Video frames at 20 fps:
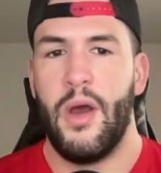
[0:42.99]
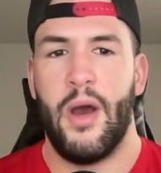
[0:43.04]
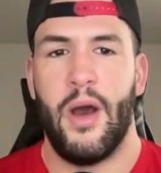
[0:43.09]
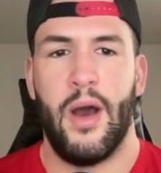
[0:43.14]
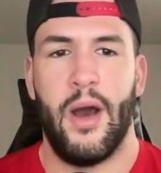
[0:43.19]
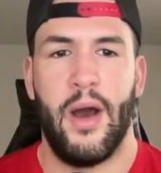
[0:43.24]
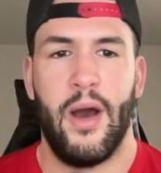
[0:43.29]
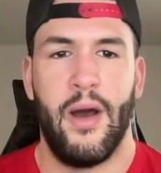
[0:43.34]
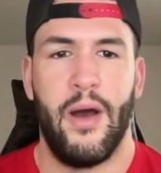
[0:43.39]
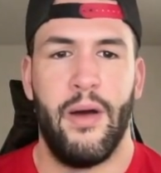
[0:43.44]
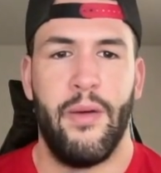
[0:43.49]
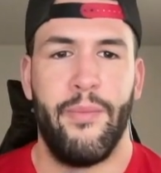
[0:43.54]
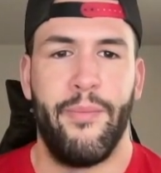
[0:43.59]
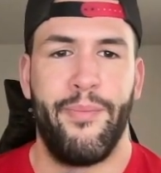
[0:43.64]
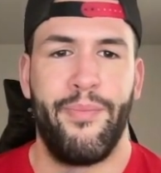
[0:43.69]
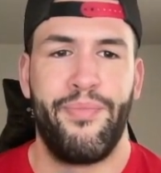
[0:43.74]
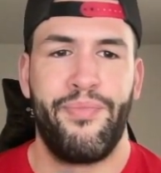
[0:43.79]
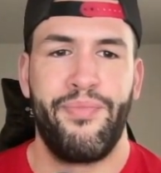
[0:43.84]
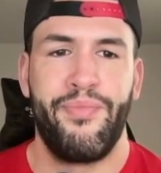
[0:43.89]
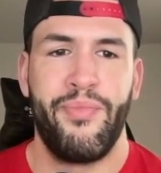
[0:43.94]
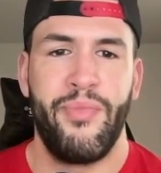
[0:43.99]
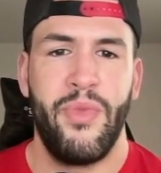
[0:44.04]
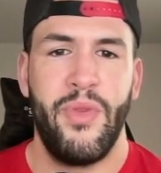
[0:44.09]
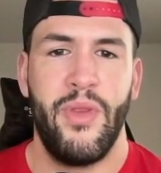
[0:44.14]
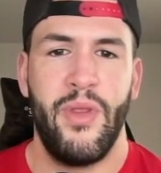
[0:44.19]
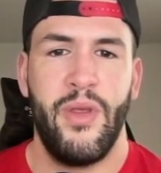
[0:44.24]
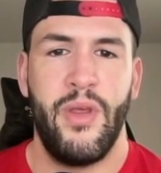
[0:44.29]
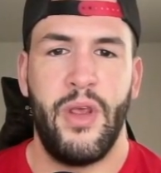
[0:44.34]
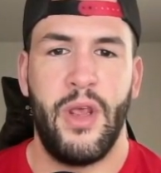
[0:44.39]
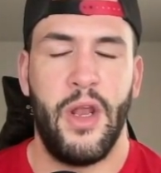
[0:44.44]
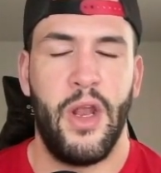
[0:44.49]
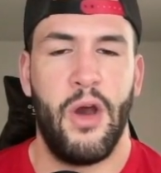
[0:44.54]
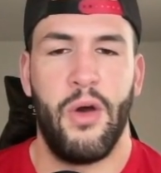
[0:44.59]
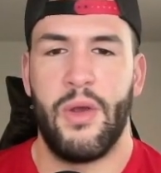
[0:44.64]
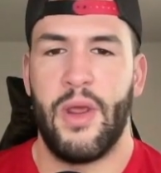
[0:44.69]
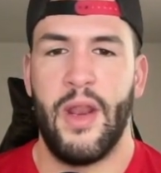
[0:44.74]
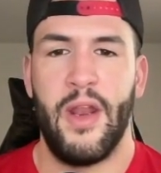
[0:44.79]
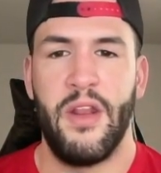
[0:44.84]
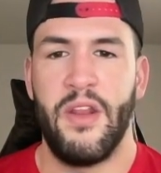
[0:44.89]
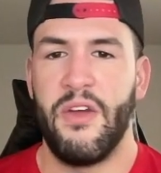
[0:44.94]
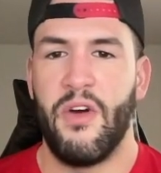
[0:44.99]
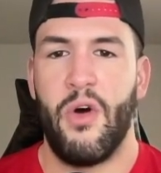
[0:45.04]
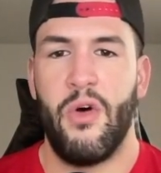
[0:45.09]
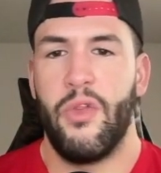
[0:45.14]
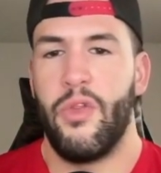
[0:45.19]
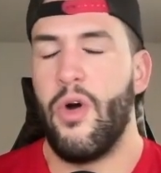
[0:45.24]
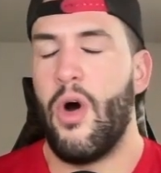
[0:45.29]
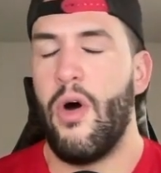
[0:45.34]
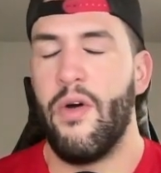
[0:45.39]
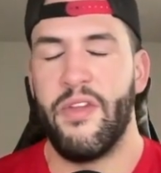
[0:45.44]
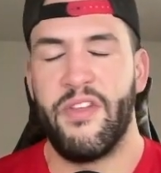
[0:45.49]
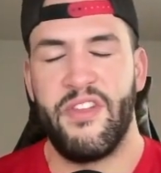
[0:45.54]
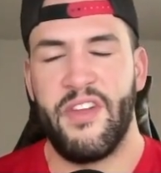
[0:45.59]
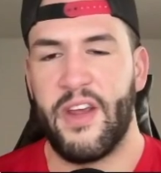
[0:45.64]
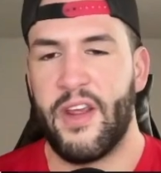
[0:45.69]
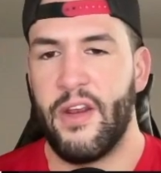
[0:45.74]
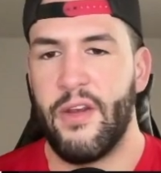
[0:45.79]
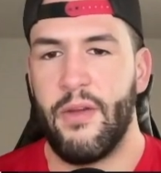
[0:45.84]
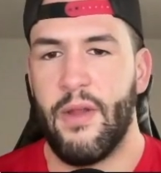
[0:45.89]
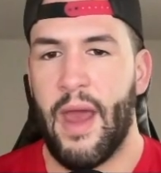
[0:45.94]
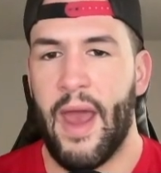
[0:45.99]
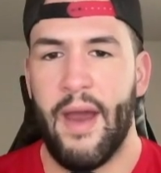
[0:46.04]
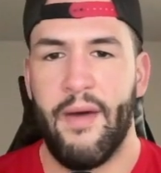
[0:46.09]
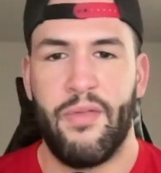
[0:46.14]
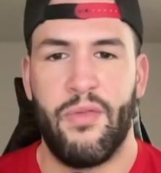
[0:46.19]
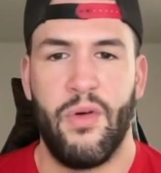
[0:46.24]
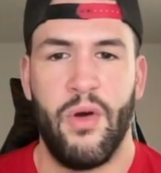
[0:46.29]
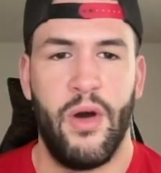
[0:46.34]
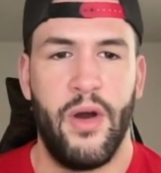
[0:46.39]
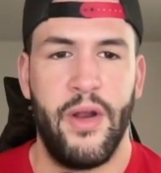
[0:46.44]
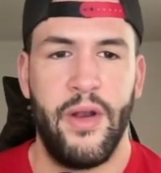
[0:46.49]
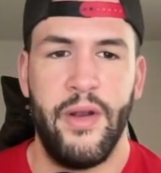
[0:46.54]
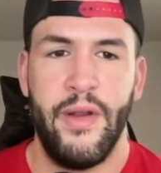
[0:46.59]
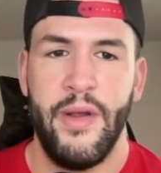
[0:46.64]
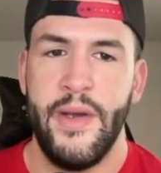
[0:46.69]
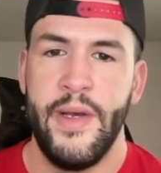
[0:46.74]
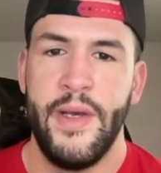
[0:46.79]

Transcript: Getting all the second half run.